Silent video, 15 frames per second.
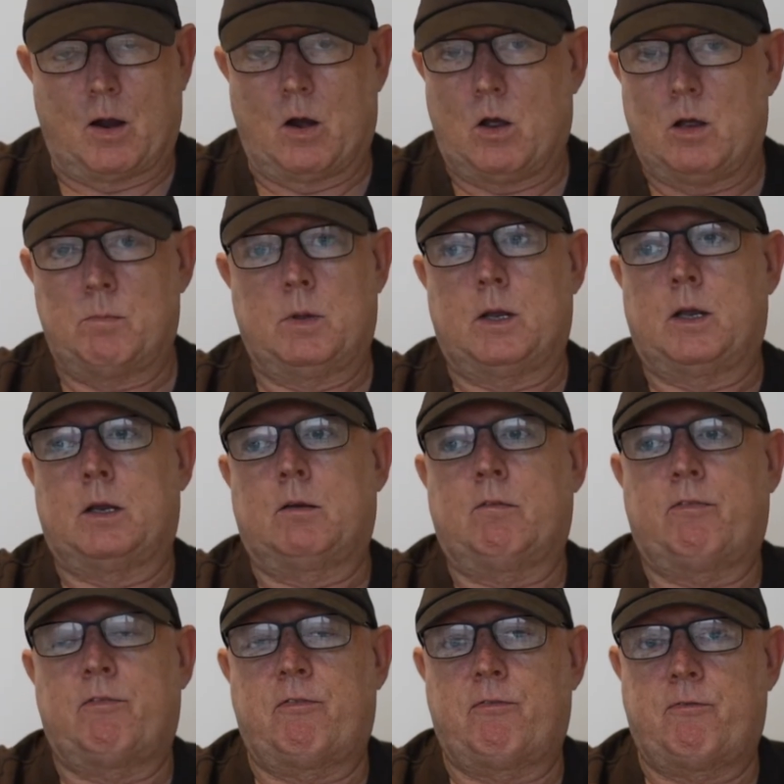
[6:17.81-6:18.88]
and I mean
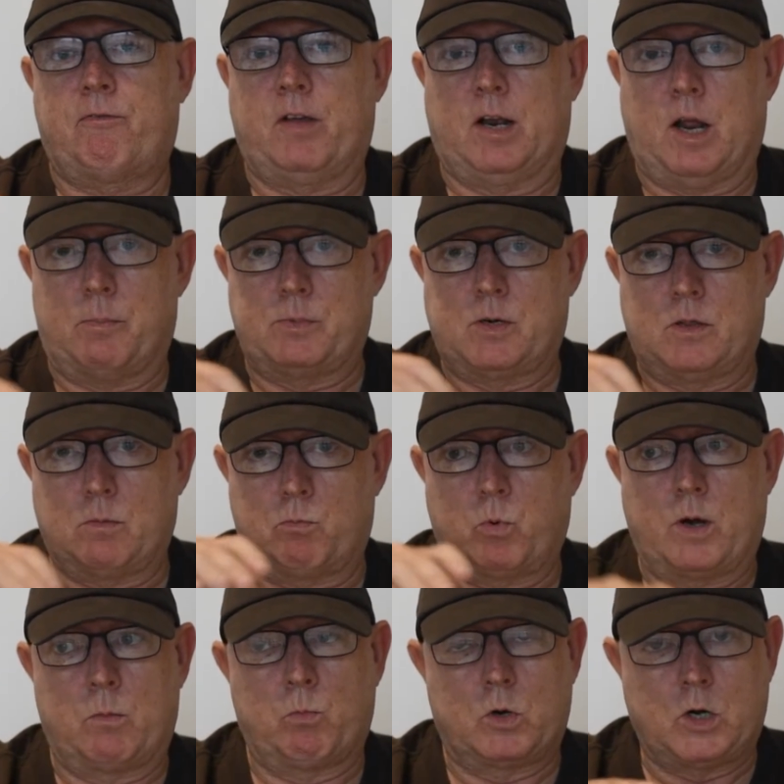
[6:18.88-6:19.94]
fill up to the
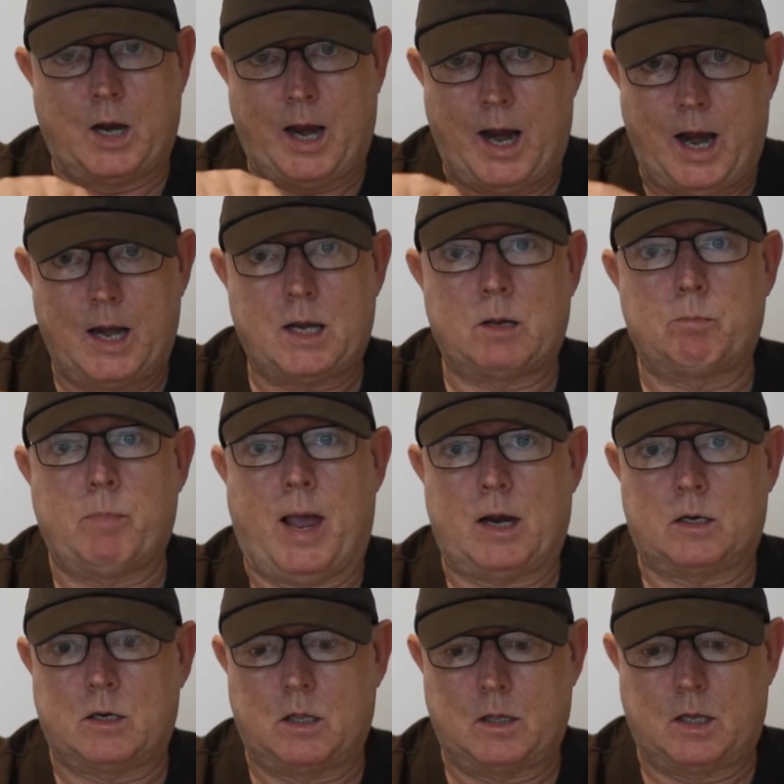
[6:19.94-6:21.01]
brim when you're heading
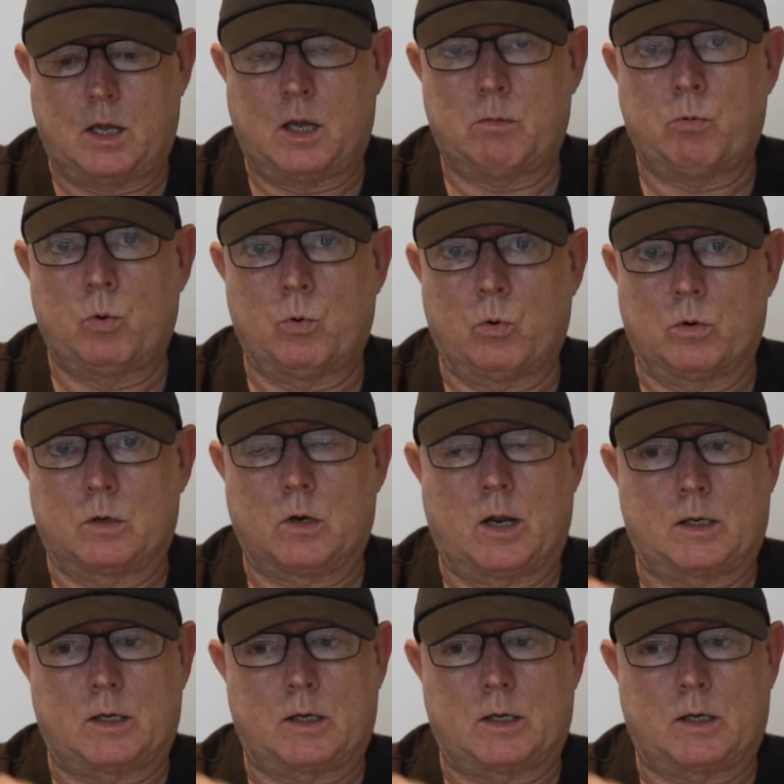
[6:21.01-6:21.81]
back to the airport,